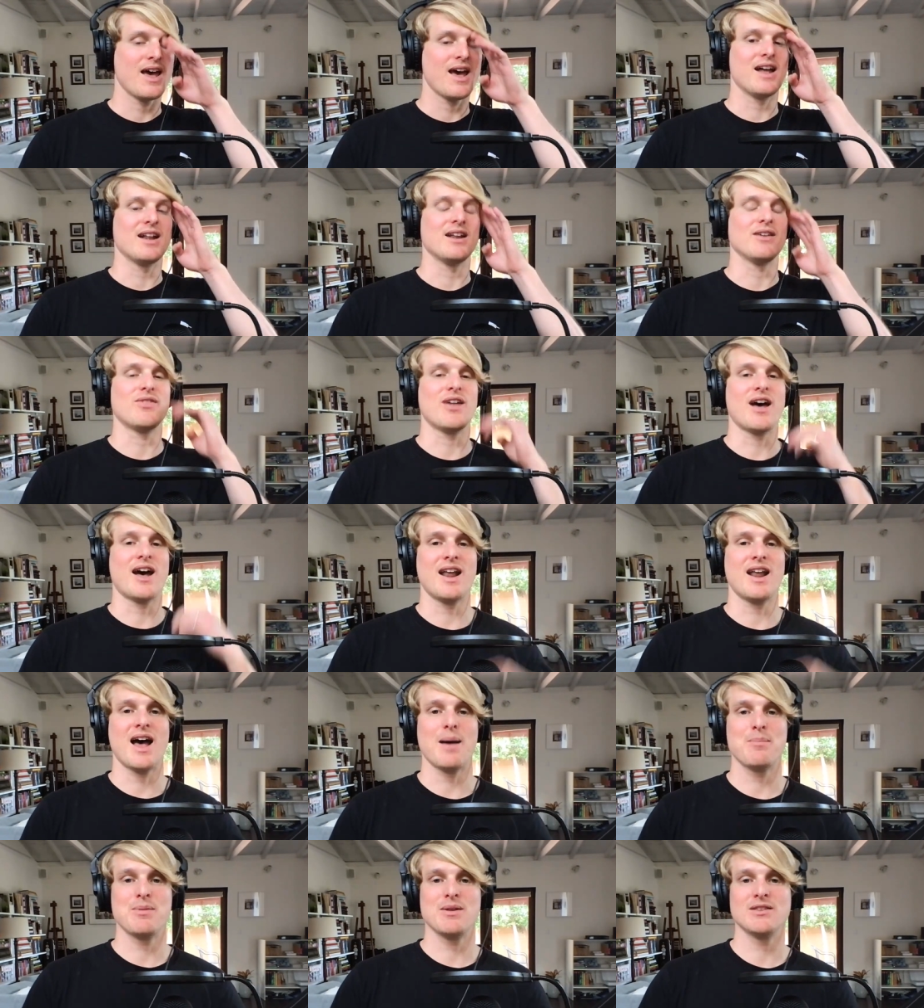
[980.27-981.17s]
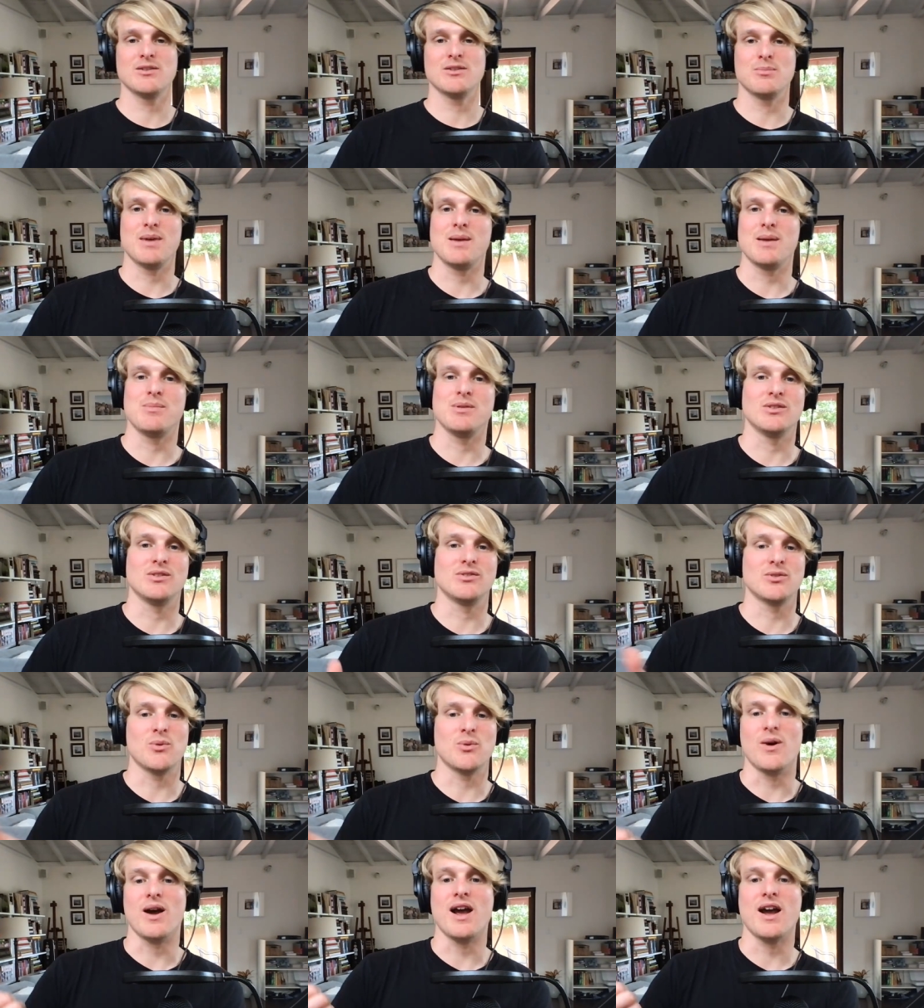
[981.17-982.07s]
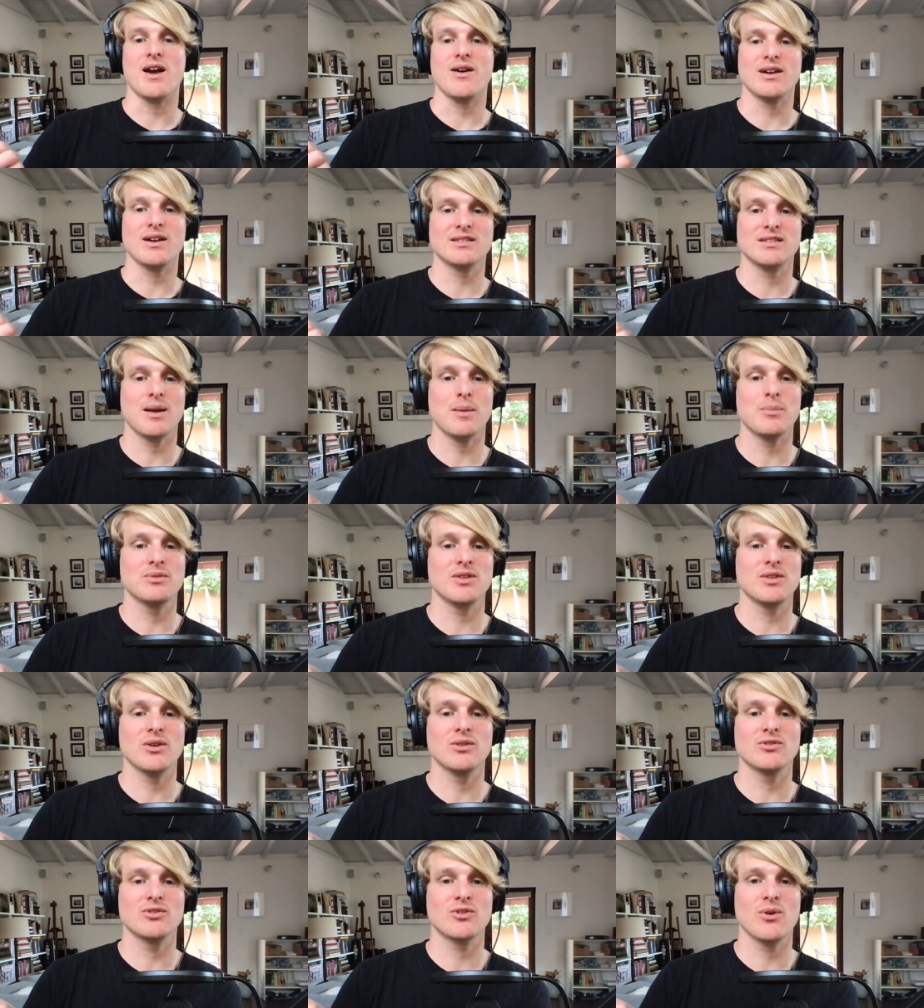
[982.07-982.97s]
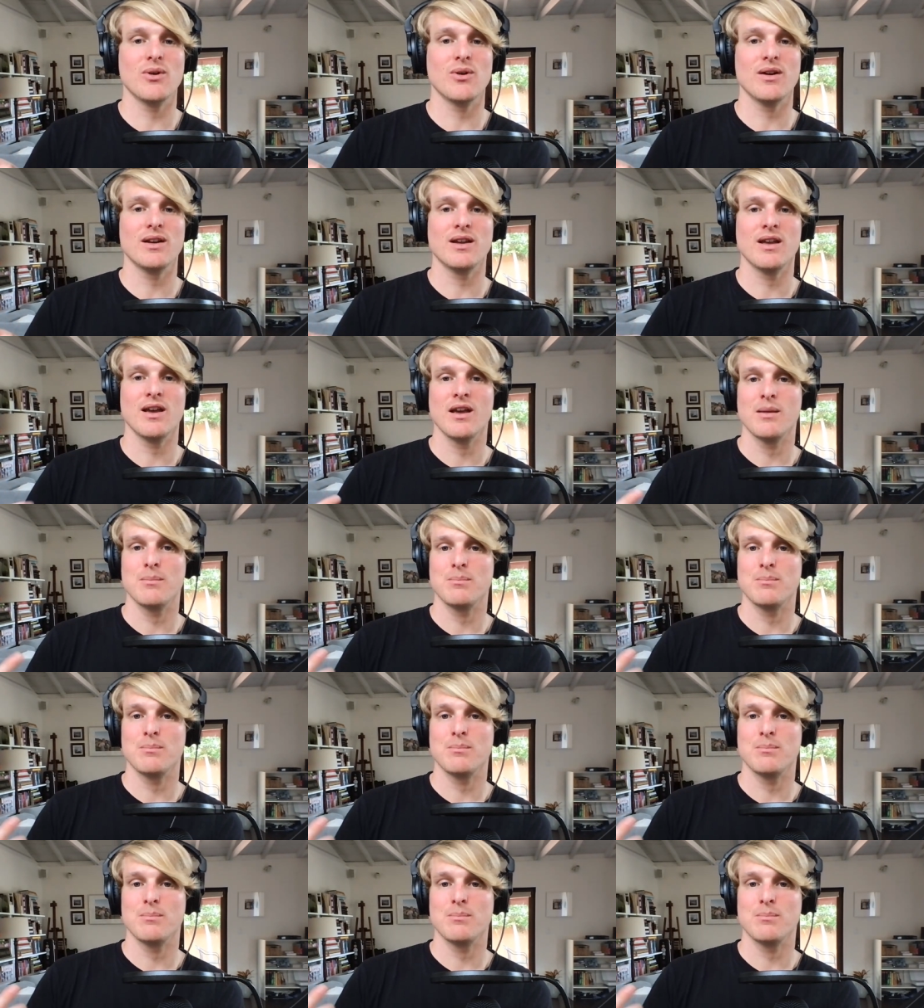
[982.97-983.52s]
And if that happens, maybe Square accepts Dogecoin